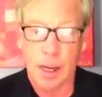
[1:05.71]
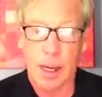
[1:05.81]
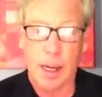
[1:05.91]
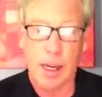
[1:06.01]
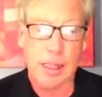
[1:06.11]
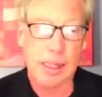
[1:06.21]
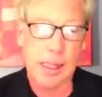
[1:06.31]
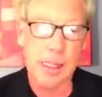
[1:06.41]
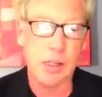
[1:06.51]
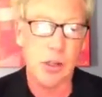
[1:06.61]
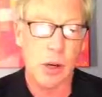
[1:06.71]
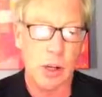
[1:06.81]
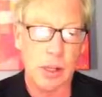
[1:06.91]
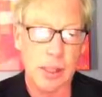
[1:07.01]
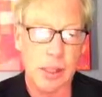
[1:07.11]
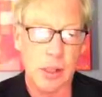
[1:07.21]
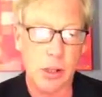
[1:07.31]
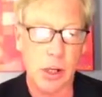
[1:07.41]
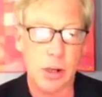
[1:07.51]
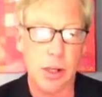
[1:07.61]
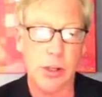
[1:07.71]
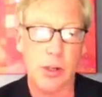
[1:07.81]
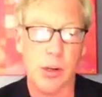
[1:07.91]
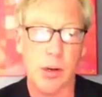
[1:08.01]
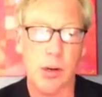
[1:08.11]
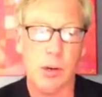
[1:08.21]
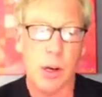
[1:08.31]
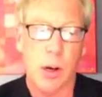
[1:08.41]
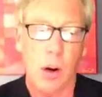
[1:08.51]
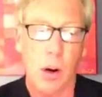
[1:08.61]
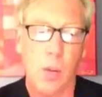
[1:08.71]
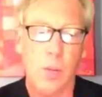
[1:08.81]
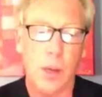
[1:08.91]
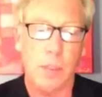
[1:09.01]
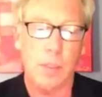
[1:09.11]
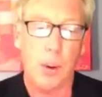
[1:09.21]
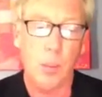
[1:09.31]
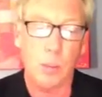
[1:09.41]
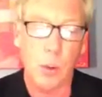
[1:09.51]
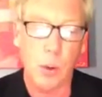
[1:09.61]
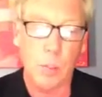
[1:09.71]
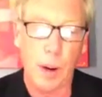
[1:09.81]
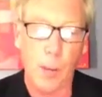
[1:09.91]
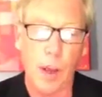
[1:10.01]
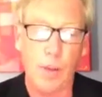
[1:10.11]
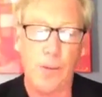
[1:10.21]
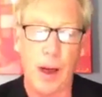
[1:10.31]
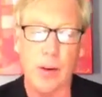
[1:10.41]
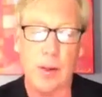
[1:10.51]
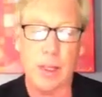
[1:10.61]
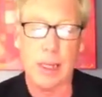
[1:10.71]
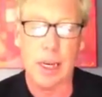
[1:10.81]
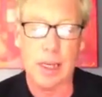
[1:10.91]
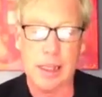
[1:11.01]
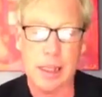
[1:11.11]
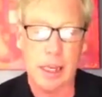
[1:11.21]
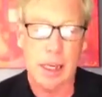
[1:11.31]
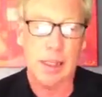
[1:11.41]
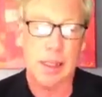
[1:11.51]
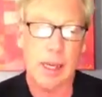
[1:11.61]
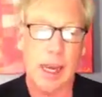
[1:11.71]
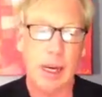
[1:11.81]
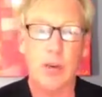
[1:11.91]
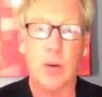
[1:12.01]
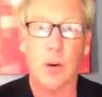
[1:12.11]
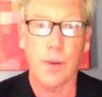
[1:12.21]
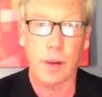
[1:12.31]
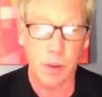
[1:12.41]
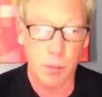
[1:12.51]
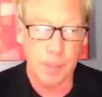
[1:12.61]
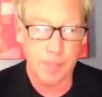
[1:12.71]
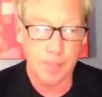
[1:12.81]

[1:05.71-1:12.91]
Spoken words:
a seasoned journalist, shared concern over the bold move by one of the founder's sons to take control of the group,